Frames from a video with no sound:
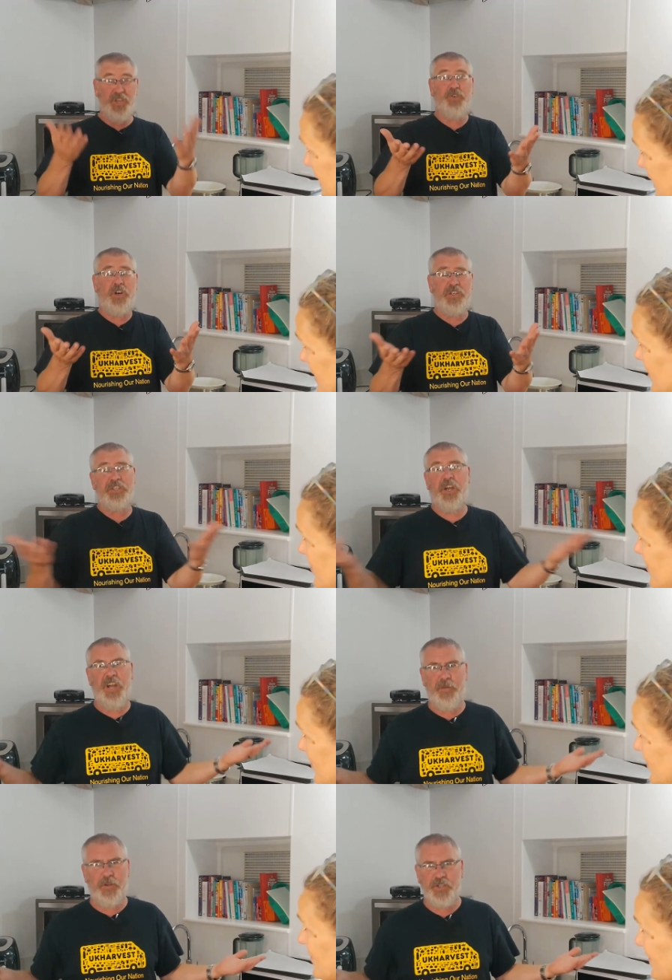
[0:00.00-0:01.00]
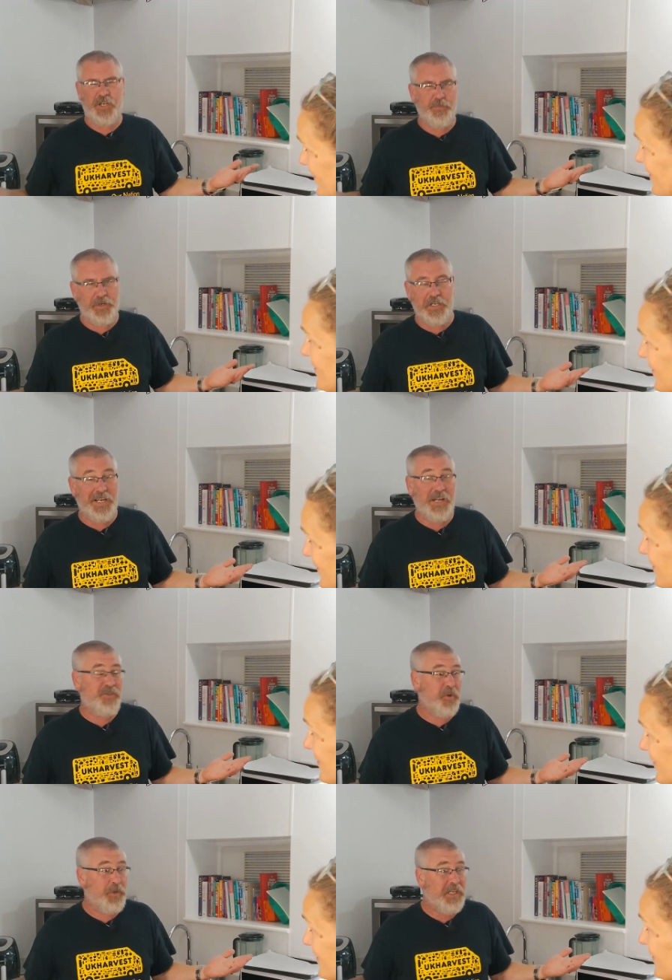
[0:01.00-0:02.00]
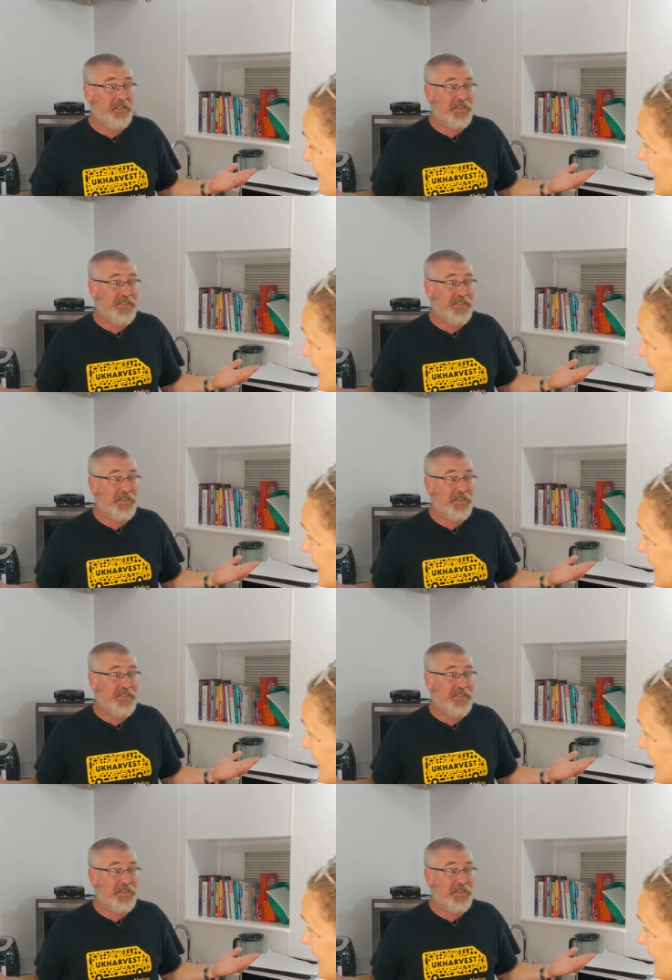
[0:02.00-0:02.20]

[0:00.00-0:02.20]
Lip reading: You guys know how much anybody in your household eats.